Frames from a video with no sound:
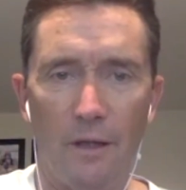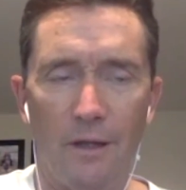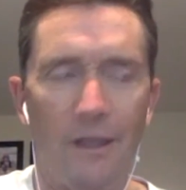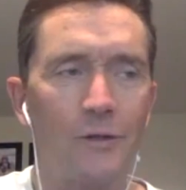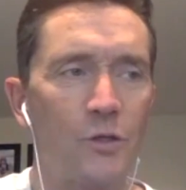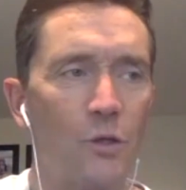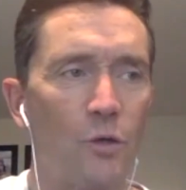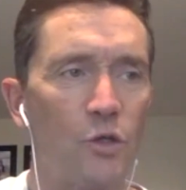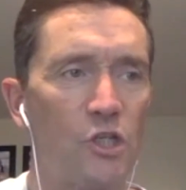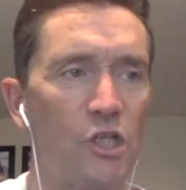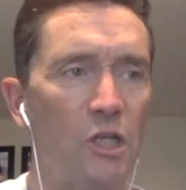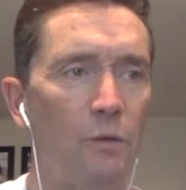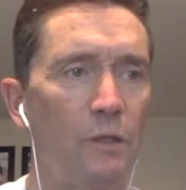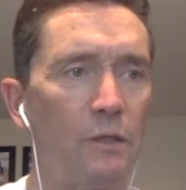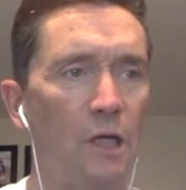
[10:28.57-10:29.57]
And so
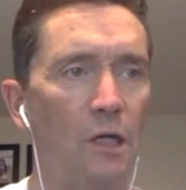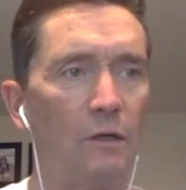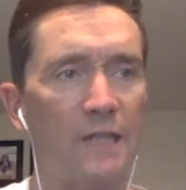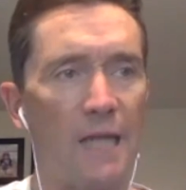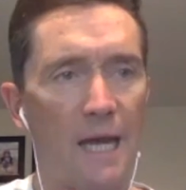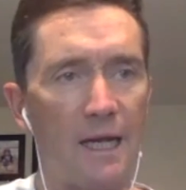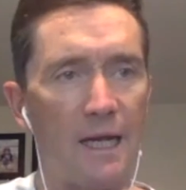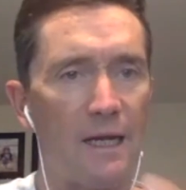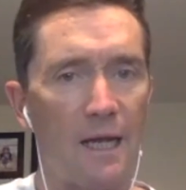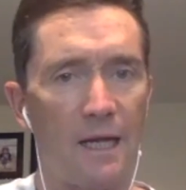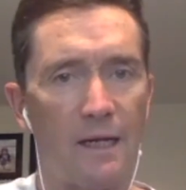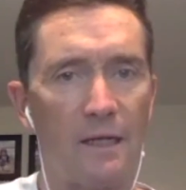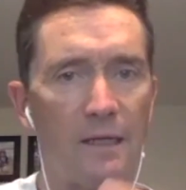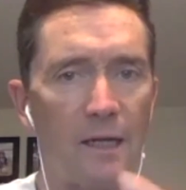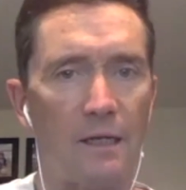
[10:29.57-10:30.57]
she would, you know, da, da, da,
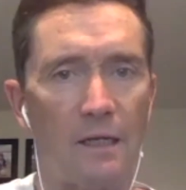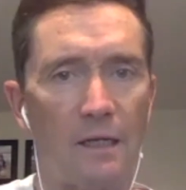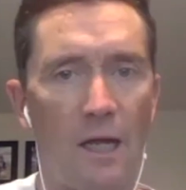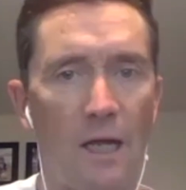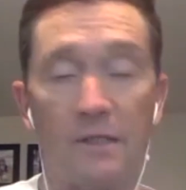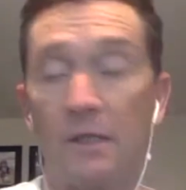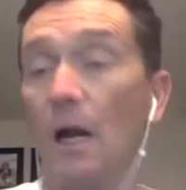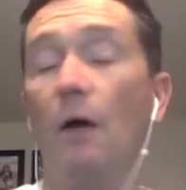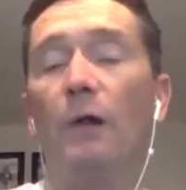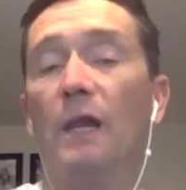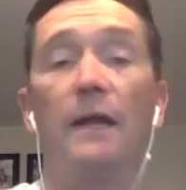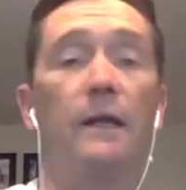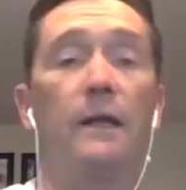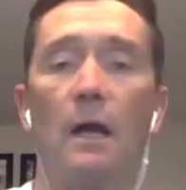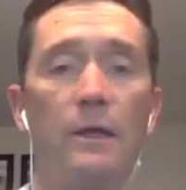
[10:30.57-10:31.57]
da, da, da, da. I said, oh, well,
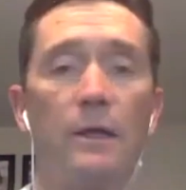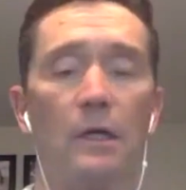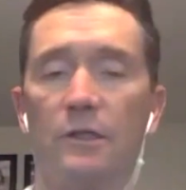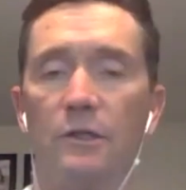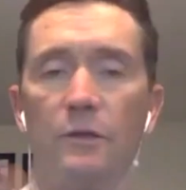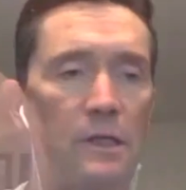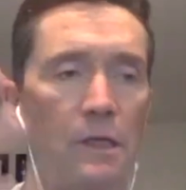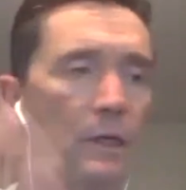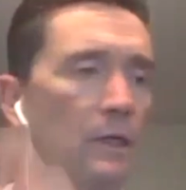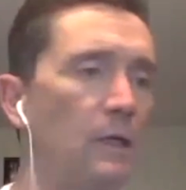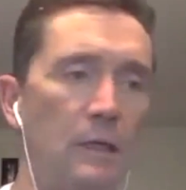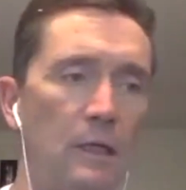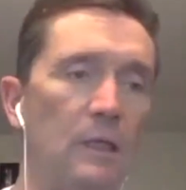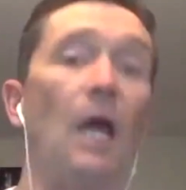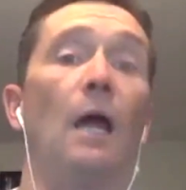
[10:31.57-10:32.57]
honey, all you got to do is da, da, da,
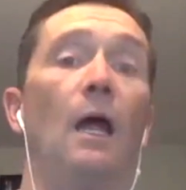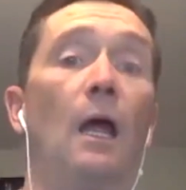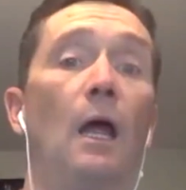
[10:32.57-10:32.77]
da, da.